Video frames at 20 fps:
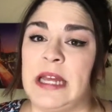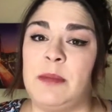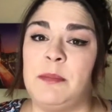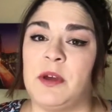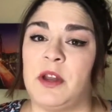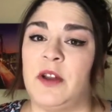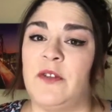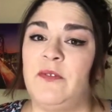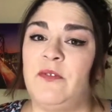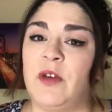I'm
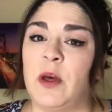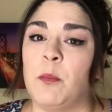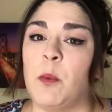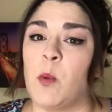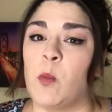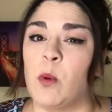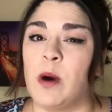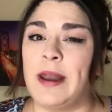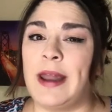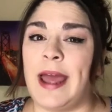gonna film
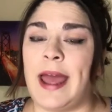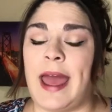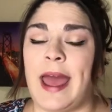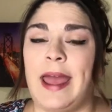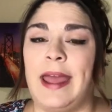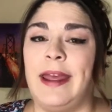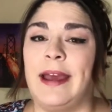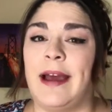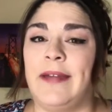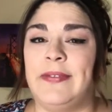what I
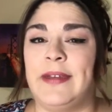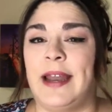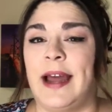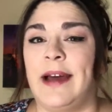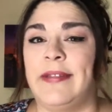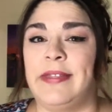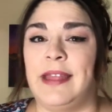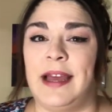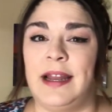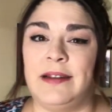ate and then
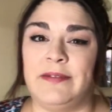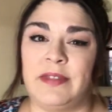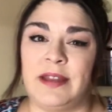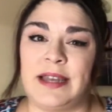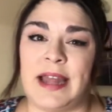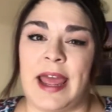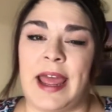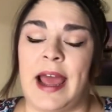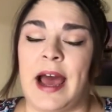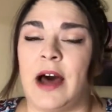at the end of the
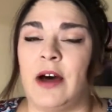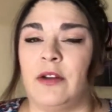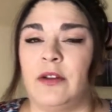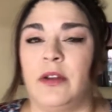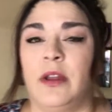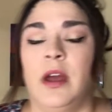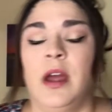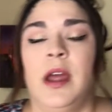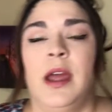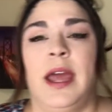day,
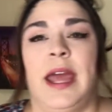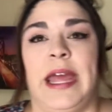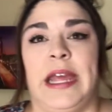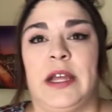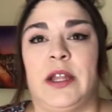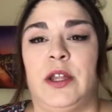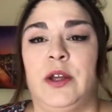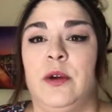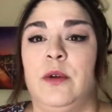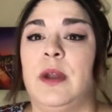I'll
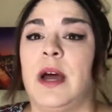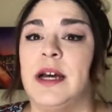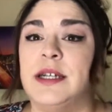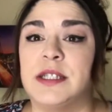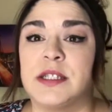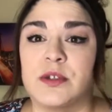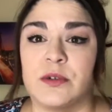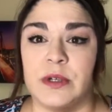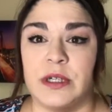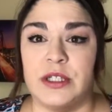include a
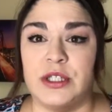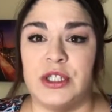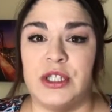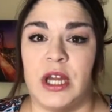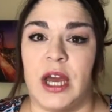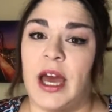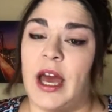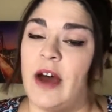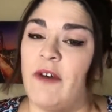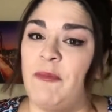
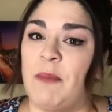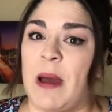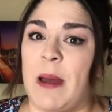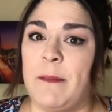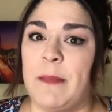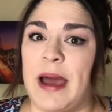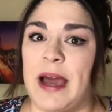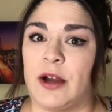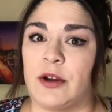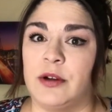screenshot of my
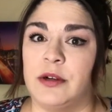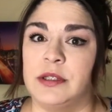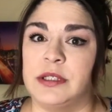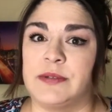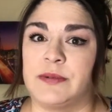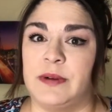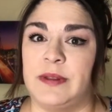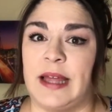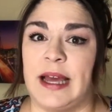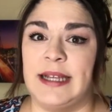macros
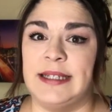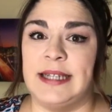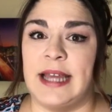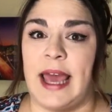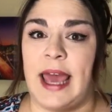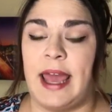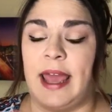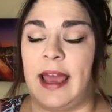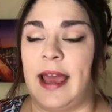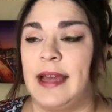for that
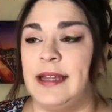day.